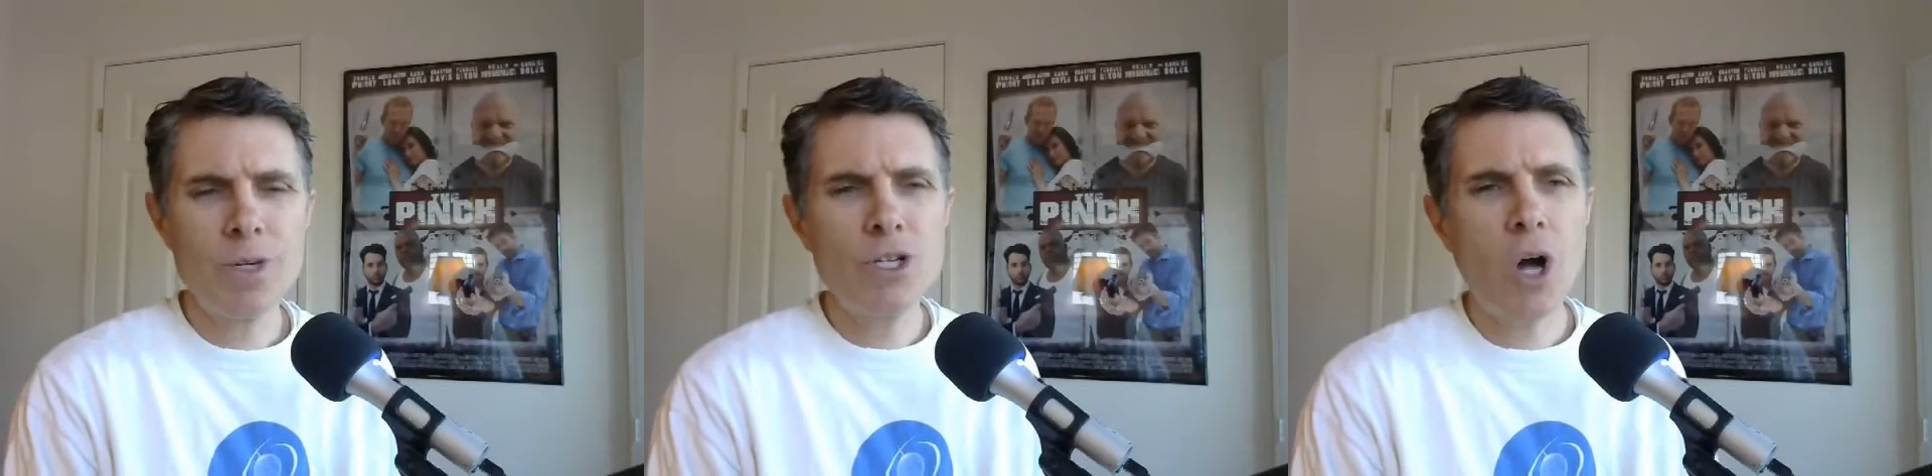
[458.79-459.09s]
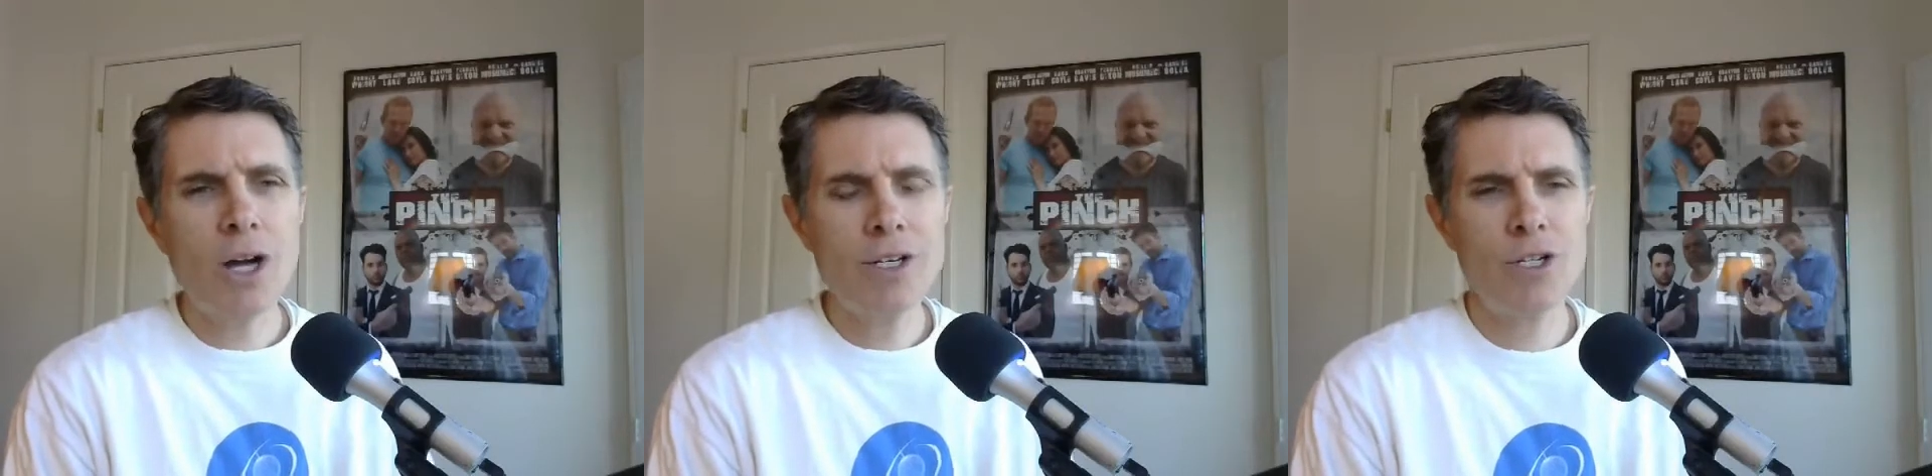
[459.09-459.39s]
When you
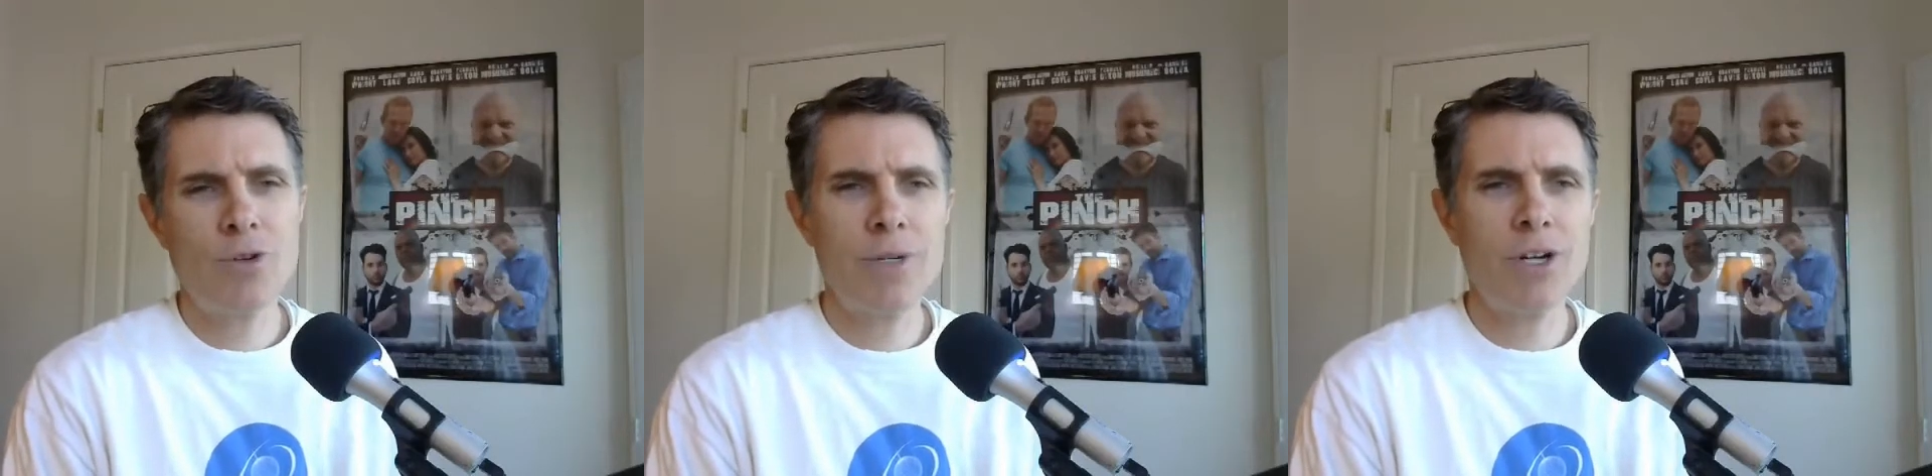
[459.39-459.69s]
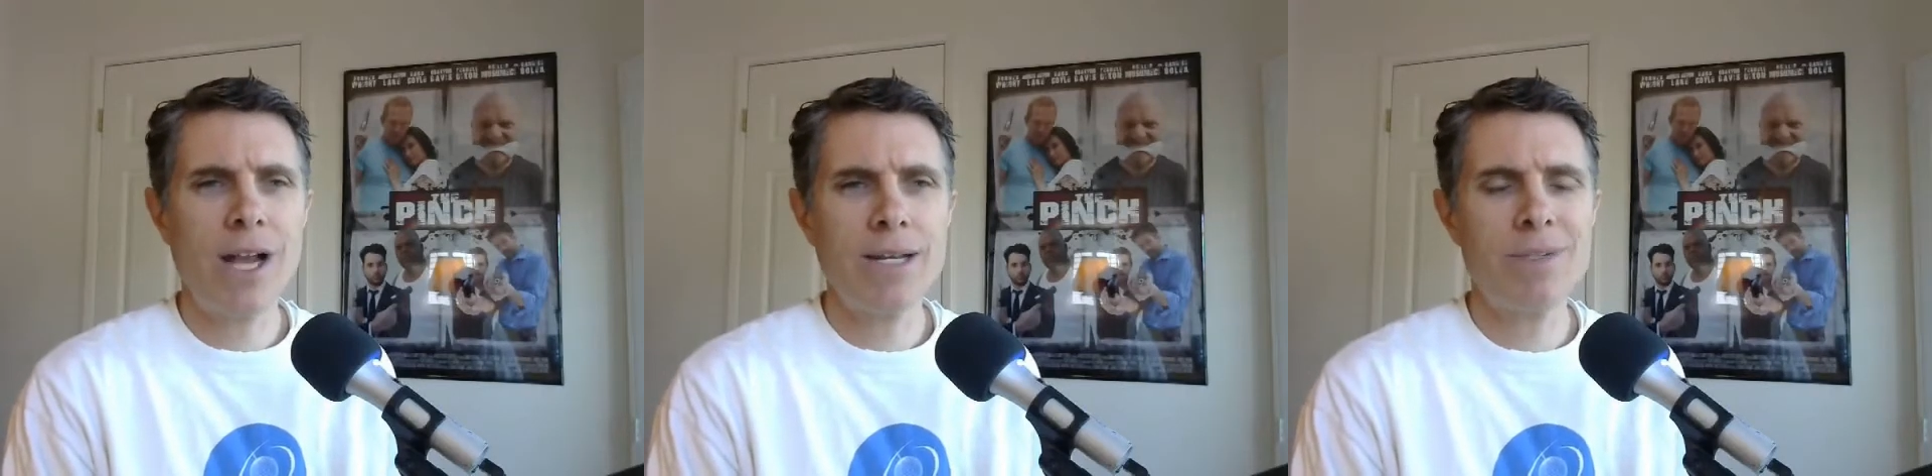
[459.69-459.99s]
talk to distributors,
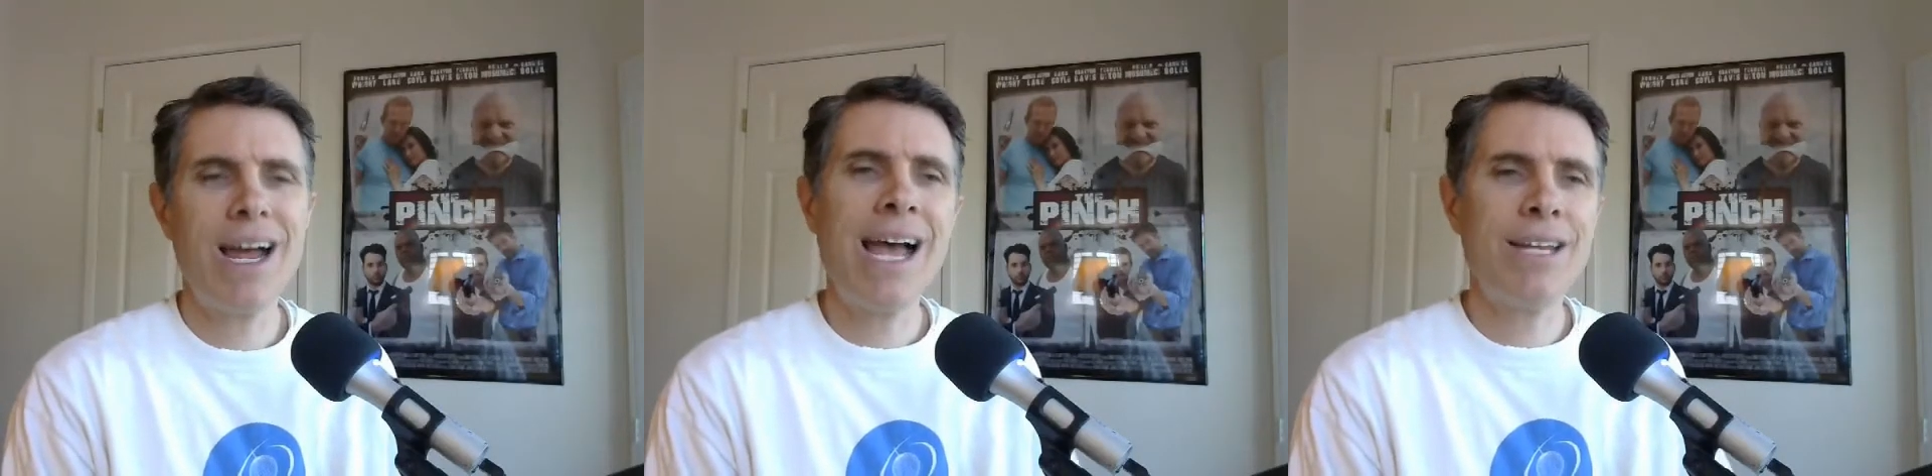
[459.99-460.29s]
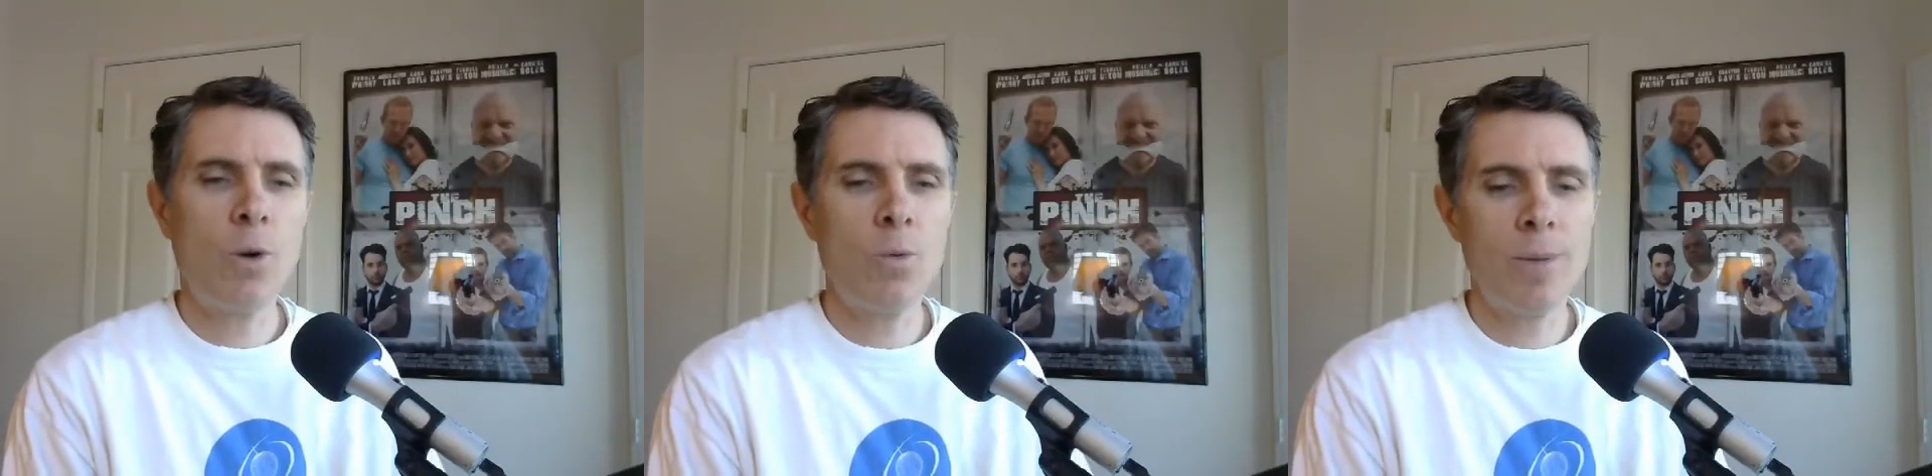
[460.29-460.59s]
a lot of times, ah,
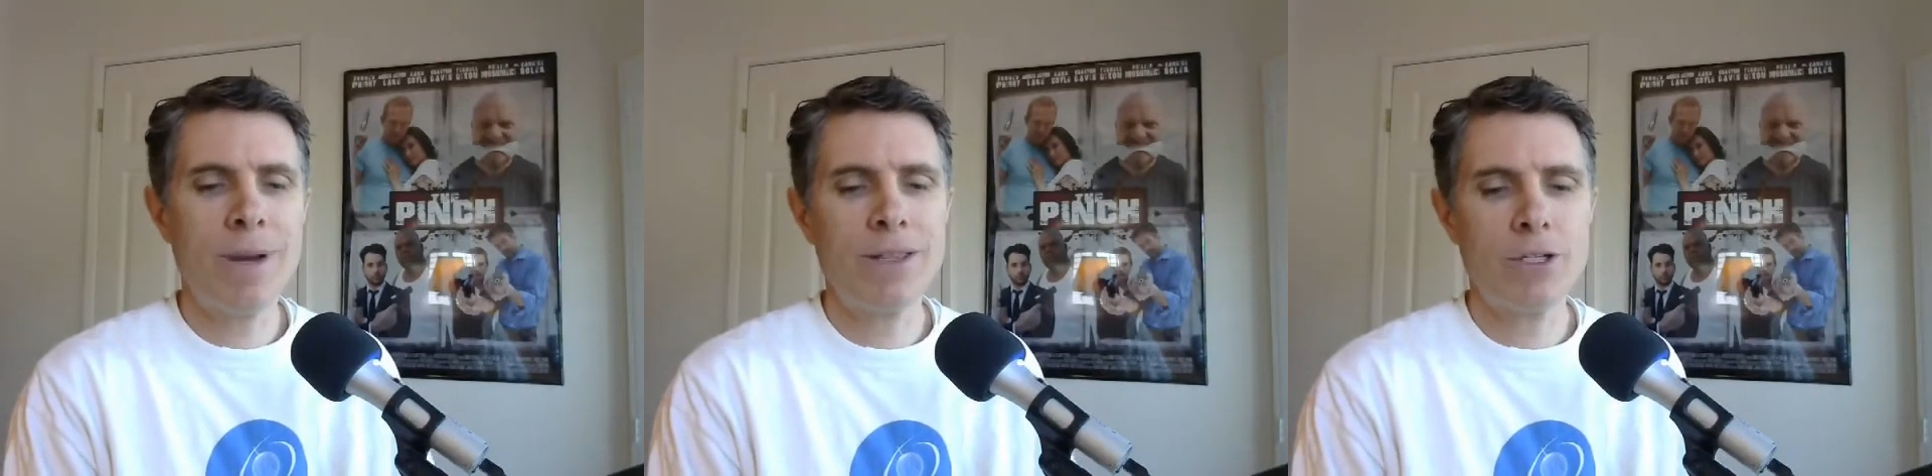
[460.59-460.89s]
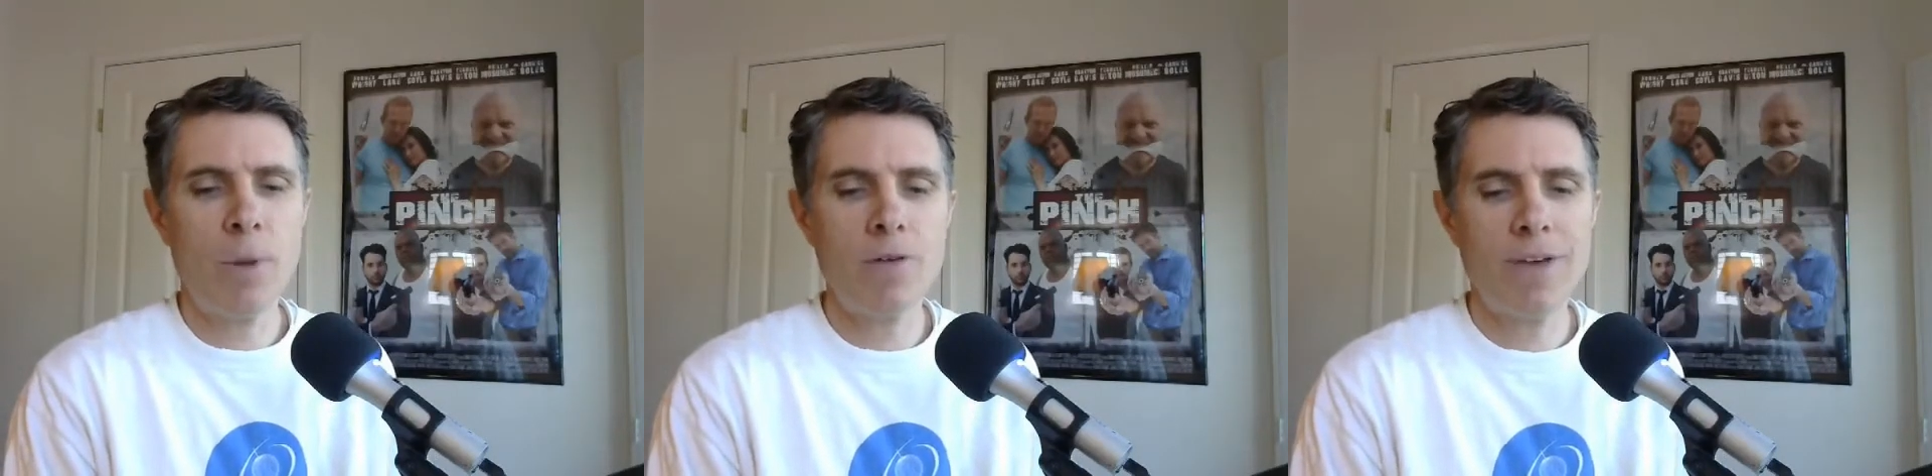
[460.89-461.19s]
don't worry about the
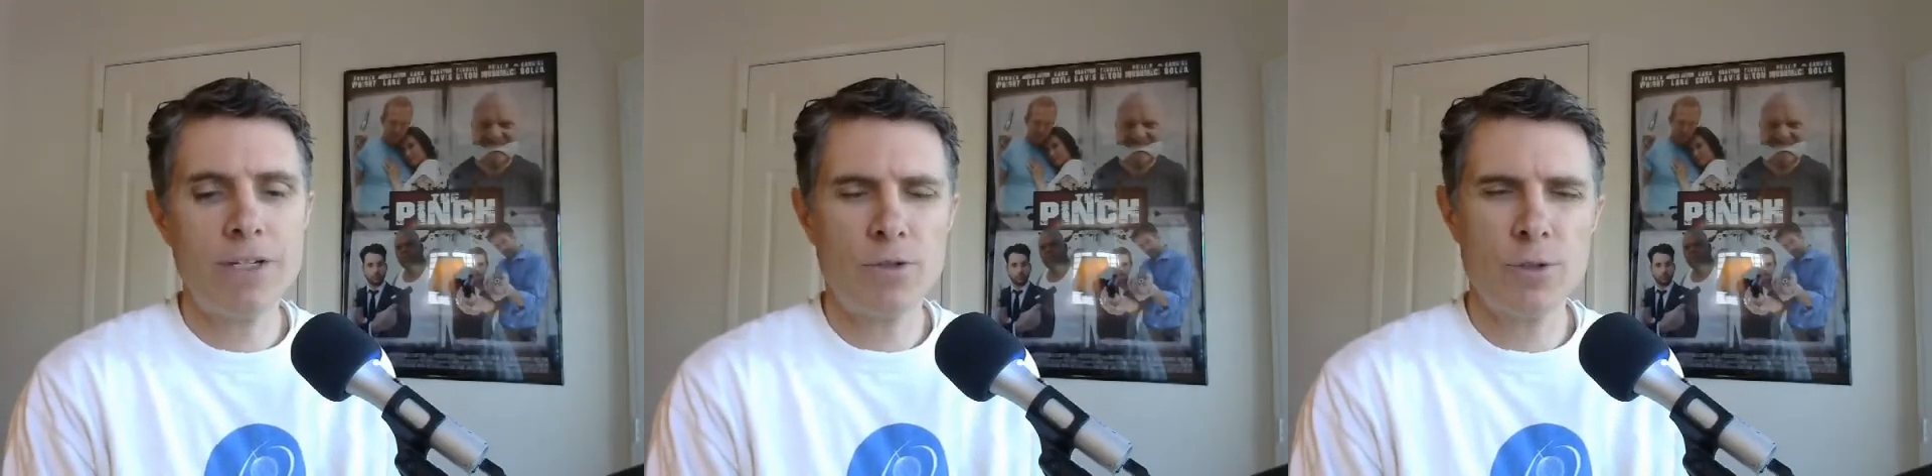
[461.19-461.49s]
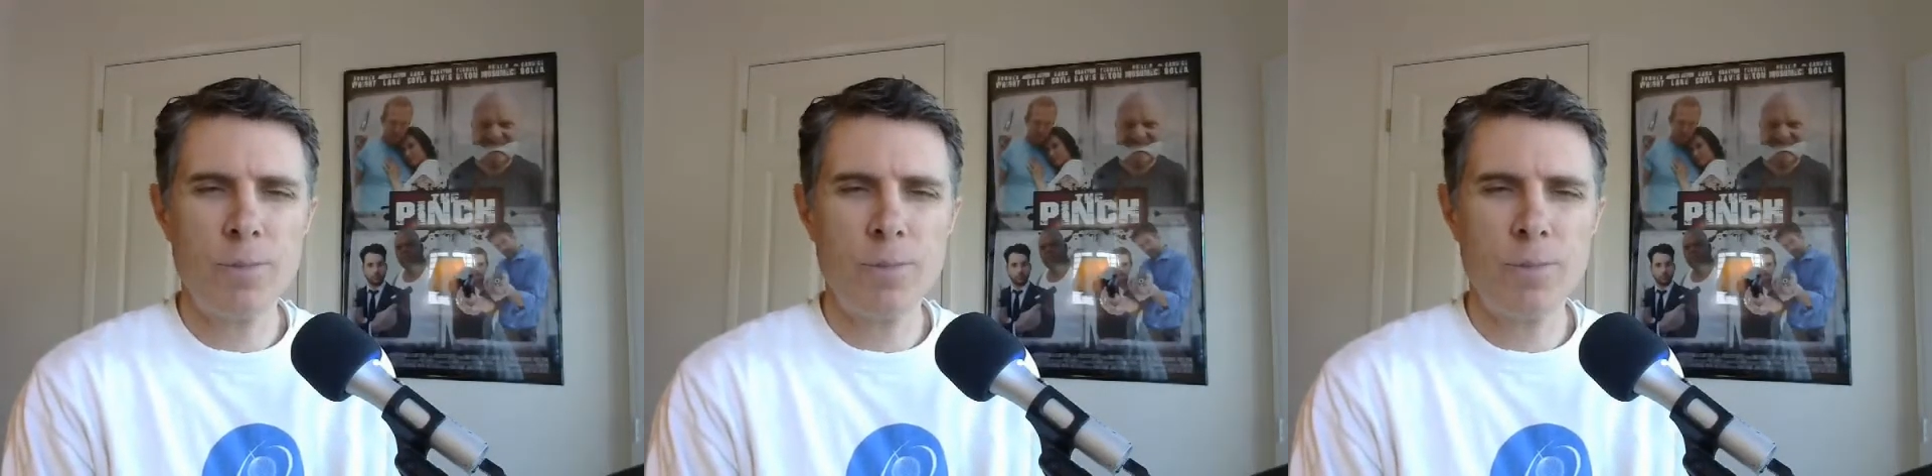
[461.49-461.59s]
small festivals.